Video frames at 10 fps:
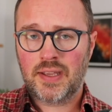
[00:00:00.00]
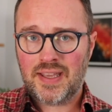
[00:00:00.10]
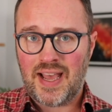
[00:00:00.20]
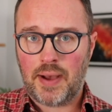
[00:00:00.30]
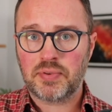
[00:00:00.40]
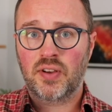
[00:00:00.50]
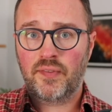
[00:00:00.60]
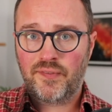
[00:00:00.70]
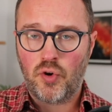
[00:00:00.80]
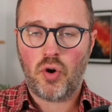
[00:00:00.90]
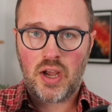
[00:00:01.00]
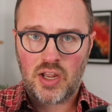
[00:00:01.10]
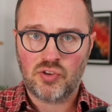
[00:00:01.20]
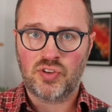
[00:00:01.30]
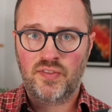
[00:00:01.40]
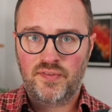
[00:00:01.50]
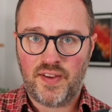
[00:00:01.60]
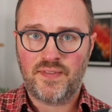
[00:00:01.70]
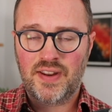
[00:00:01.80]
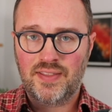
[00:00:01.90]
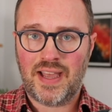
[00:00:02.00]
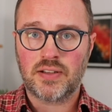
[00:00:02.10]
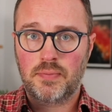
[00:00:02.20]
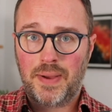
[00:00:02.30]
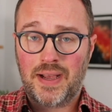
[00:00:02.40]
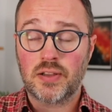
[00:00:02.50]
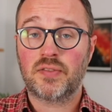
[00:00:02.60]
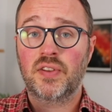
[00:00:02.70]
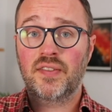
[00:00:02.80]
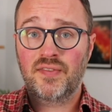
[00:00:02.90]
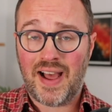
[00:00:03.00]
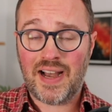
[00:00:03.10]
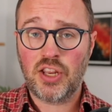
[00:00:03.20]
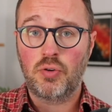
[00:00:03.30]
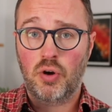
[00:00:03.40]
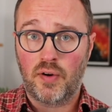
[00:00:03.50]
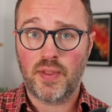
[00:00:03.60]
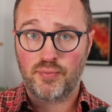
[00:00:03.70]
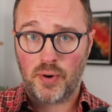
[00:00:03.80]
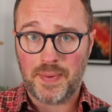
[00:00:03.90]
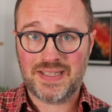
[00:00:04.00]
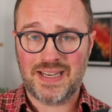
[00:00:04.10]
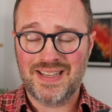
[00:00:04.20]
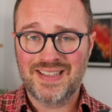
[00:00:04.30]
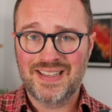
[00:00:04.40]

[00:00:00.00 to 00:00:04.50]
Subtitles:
capped at £450,000 for the value of the property.